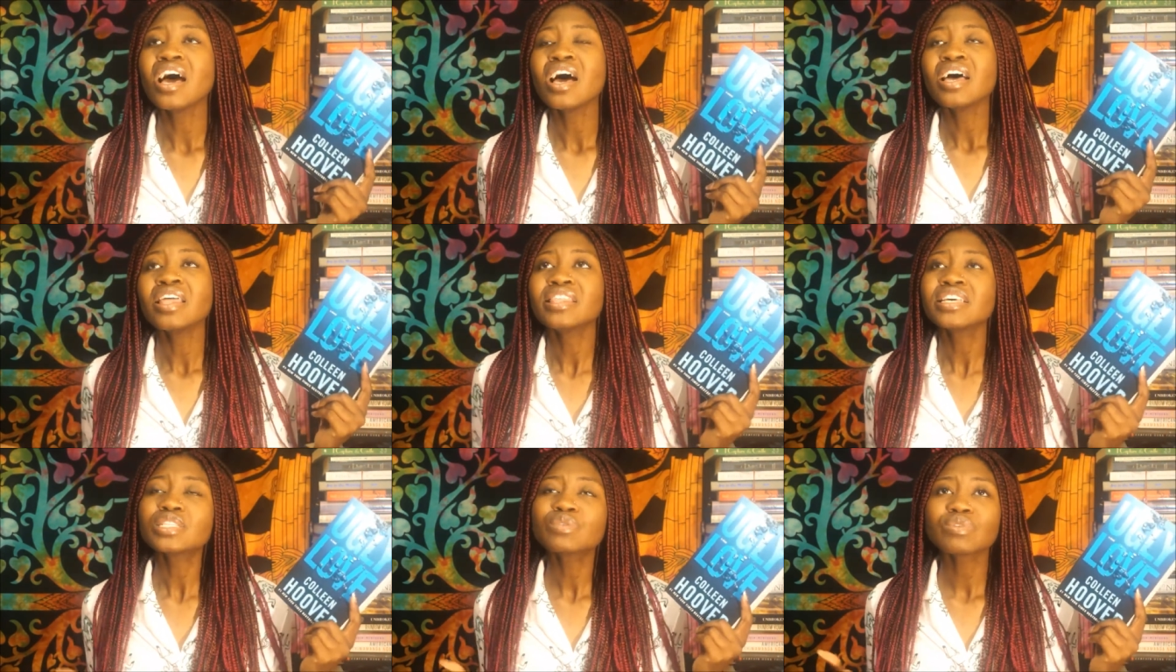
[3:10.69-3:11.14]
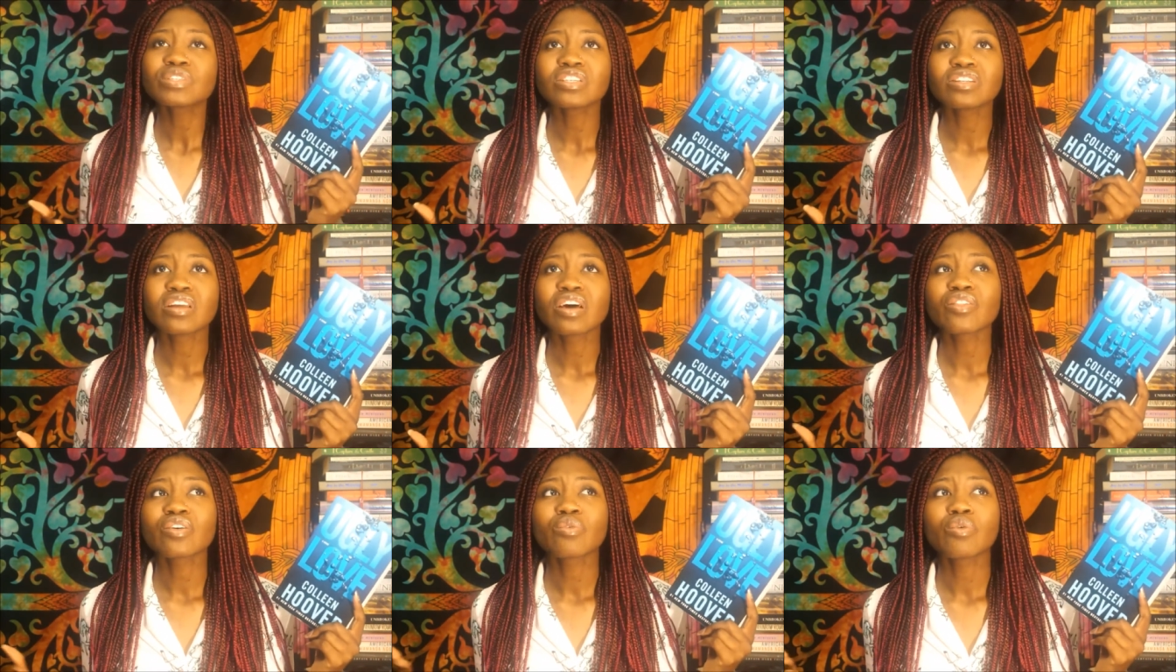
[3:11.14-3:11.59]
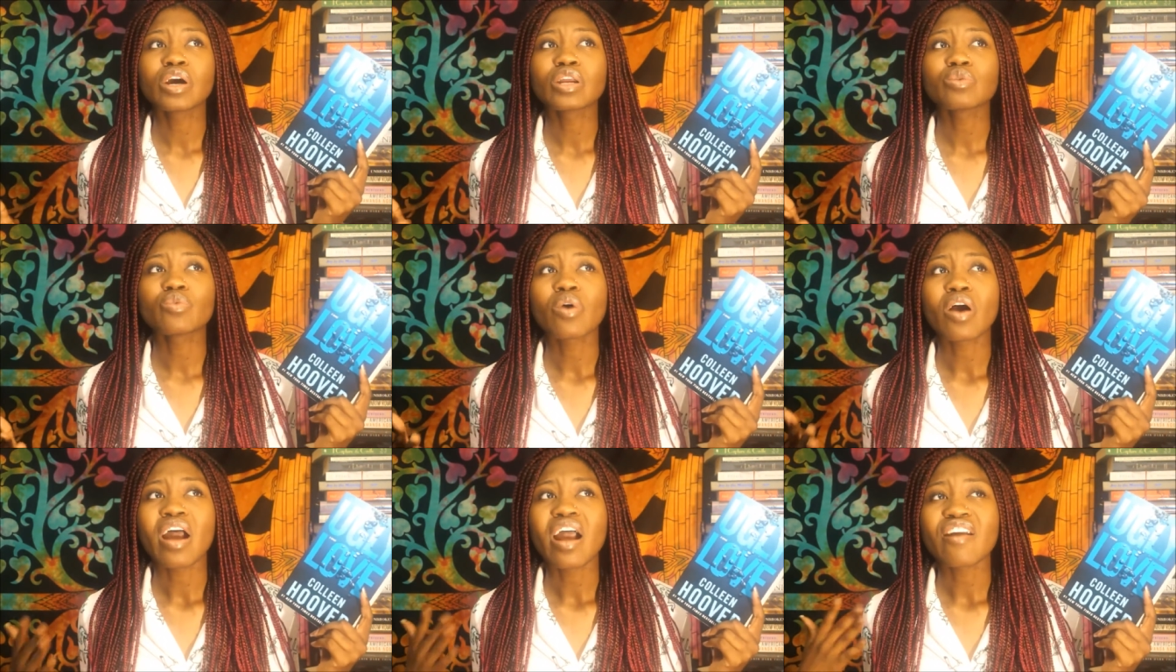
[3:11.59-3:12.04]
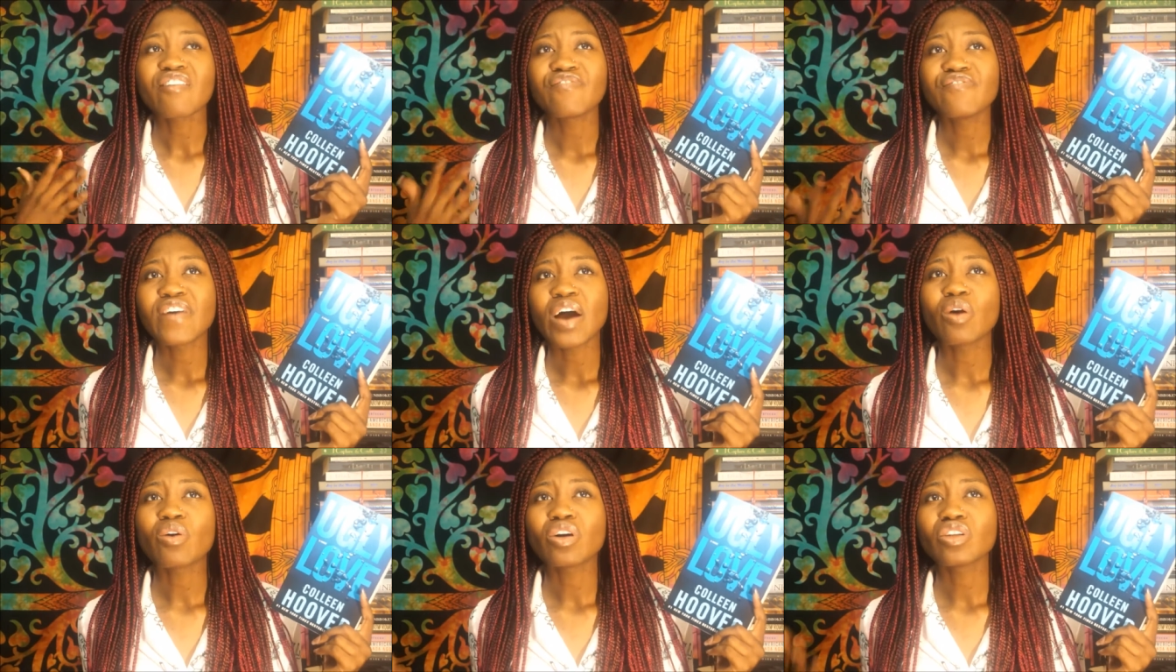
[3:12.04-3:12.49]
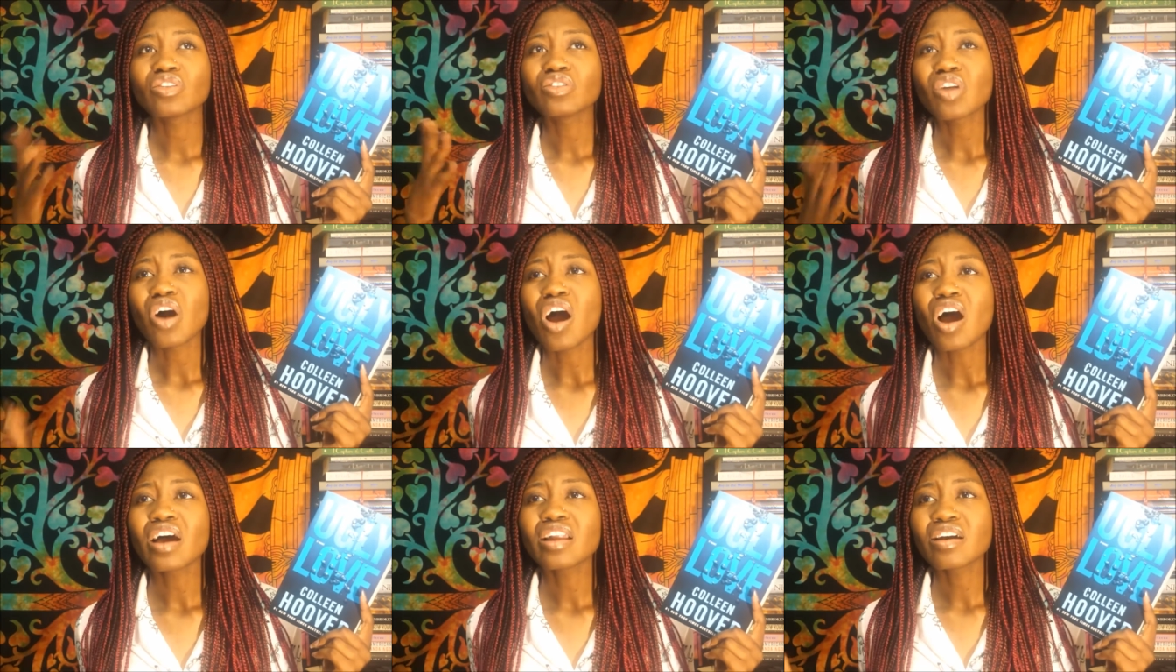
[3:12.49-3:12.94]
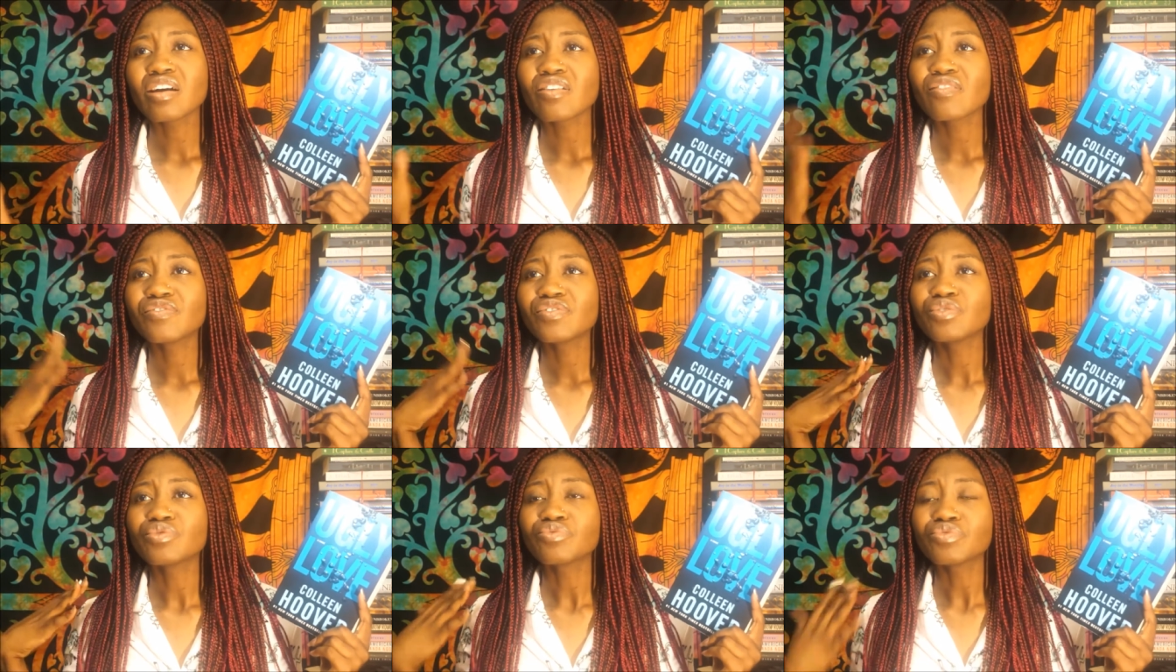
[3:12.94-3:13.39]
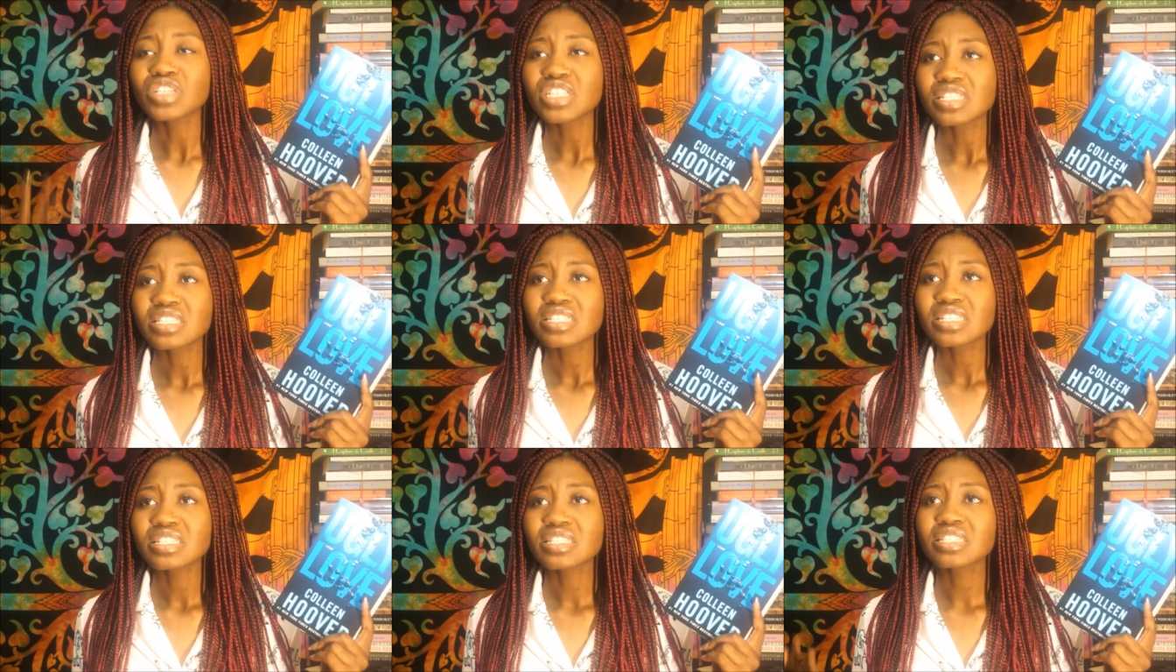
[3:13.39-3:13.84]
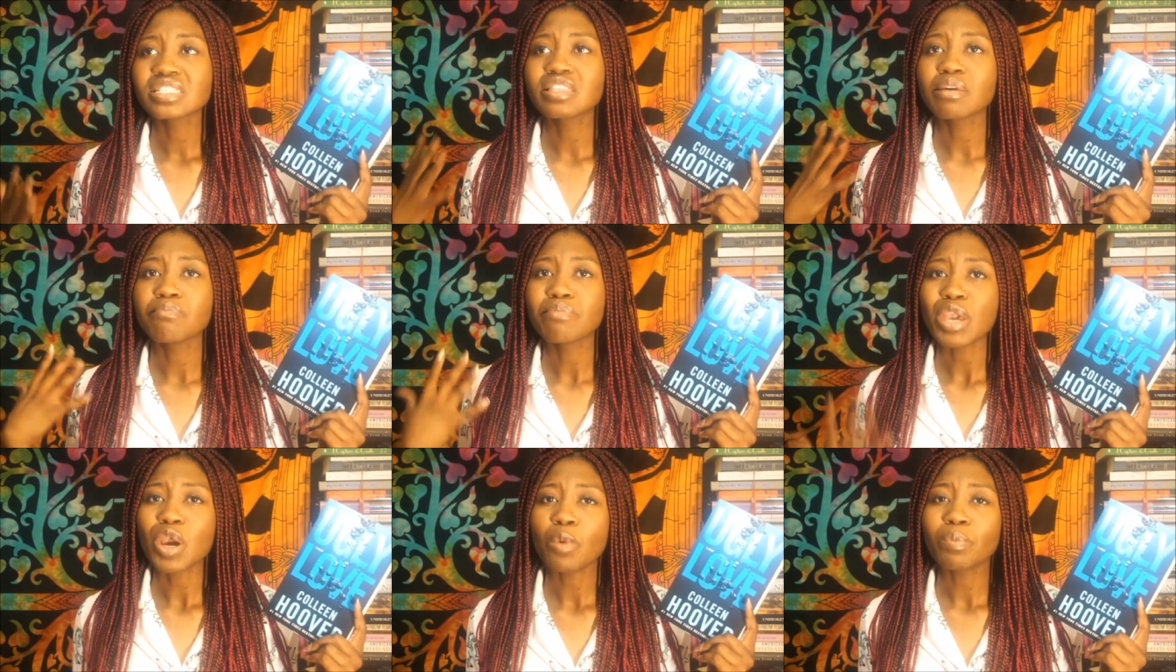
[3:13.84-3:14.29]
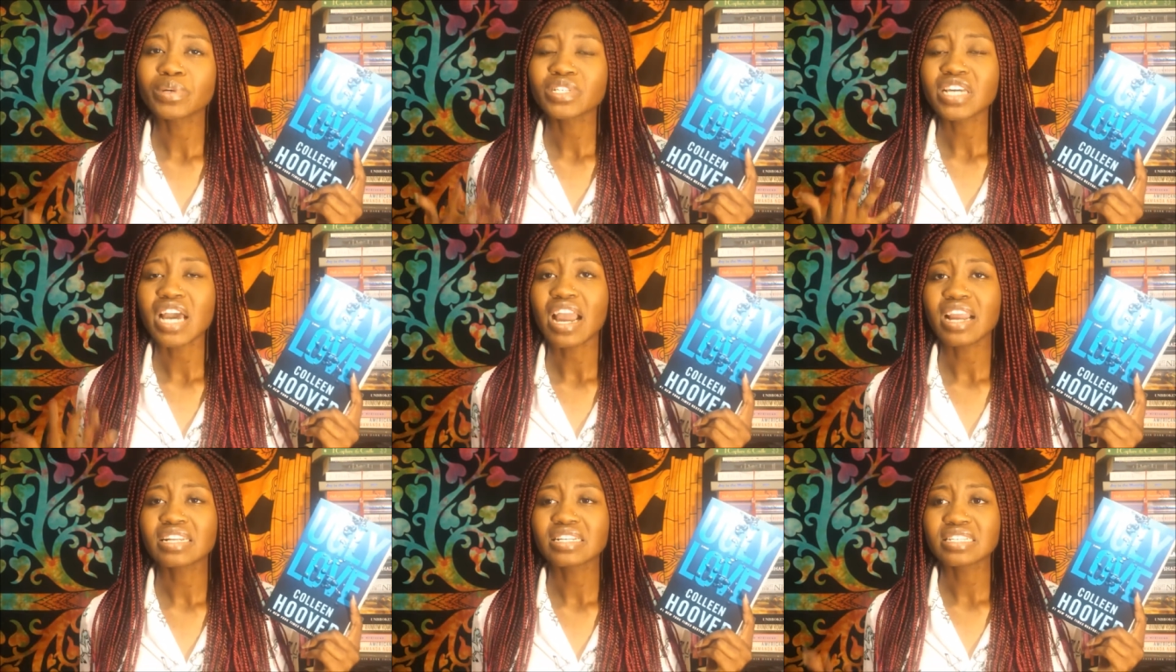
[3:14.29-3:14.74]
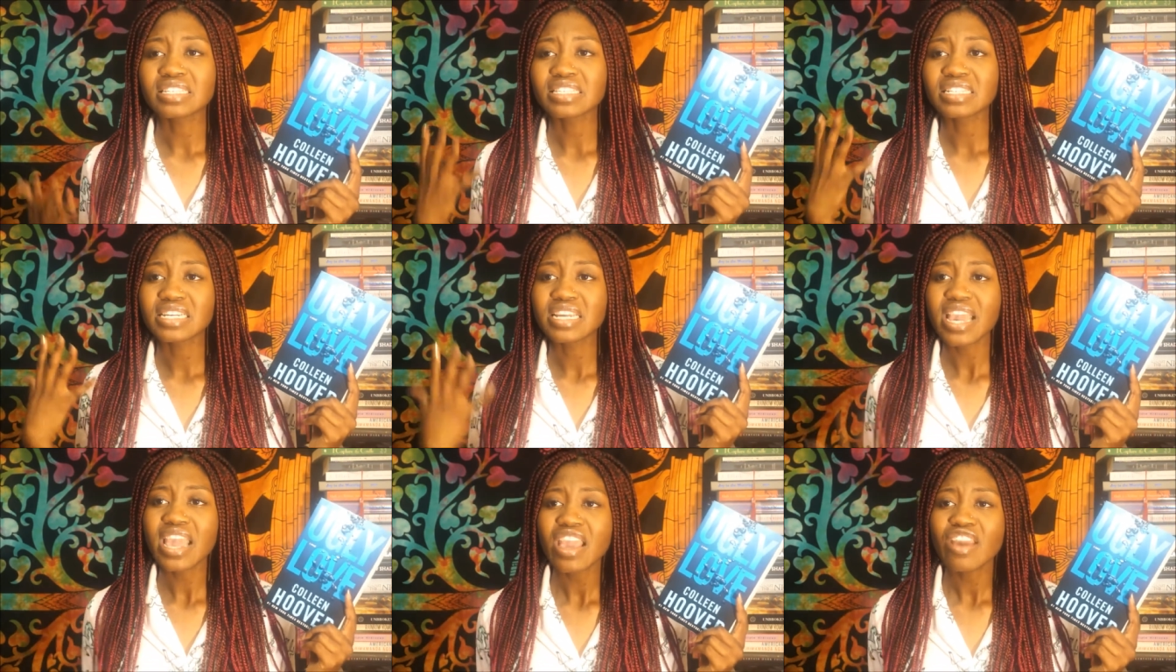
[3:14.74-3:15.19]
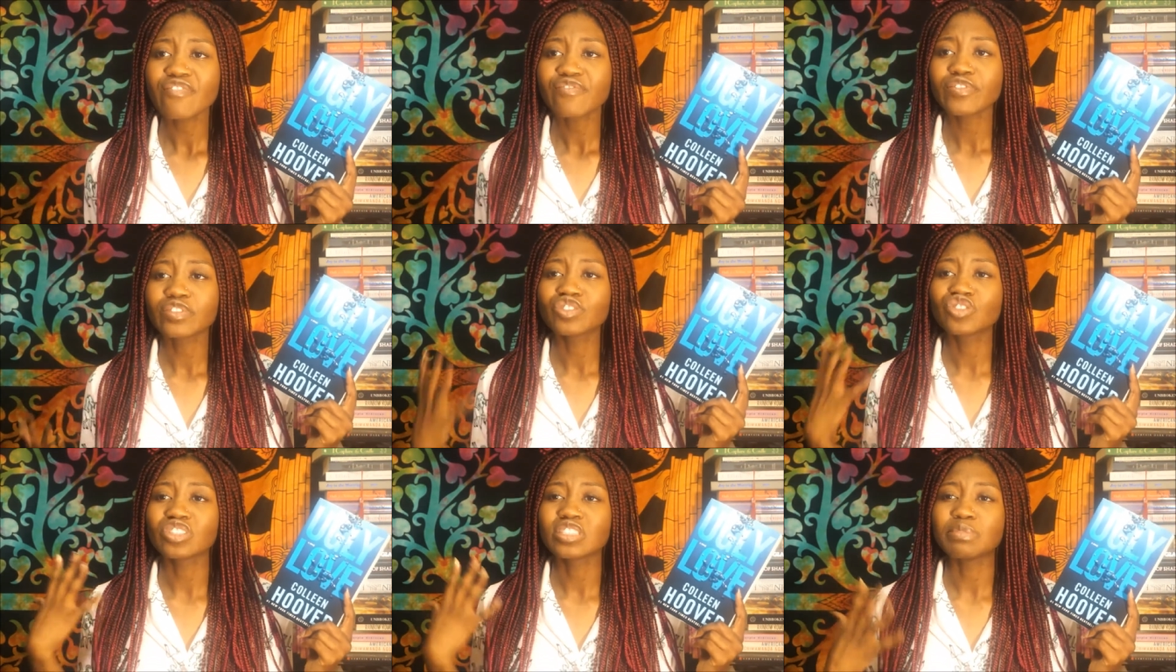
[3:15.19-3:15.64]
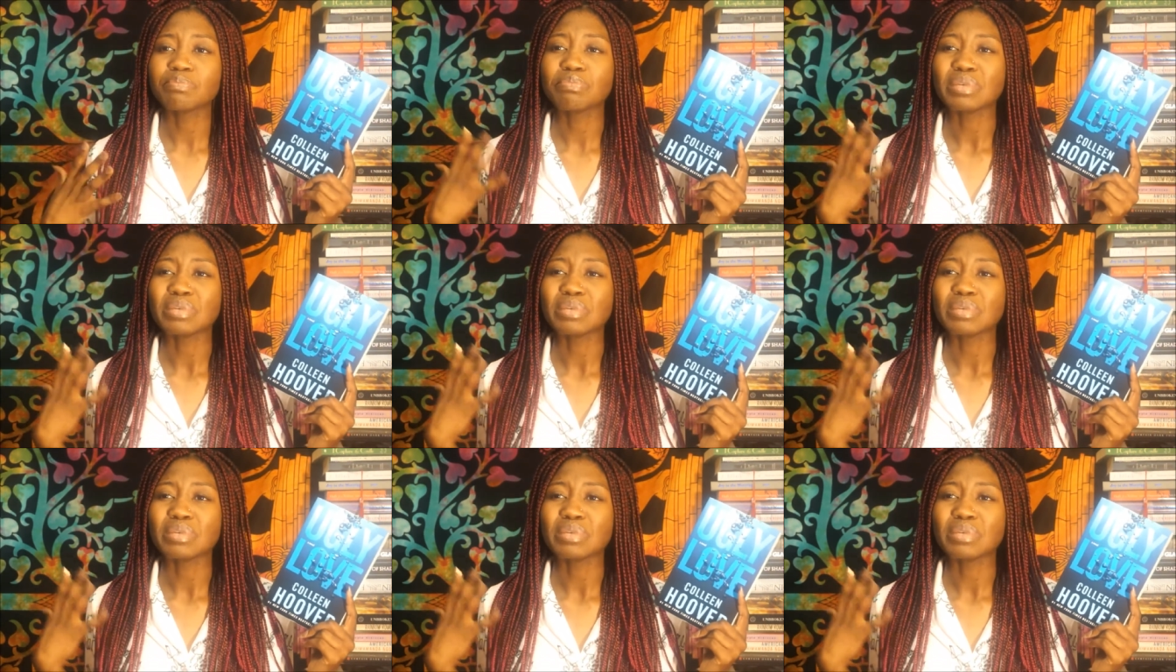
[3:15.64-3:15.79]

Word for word: This was another one where I found a lot of the reasons the male protagonist gave for just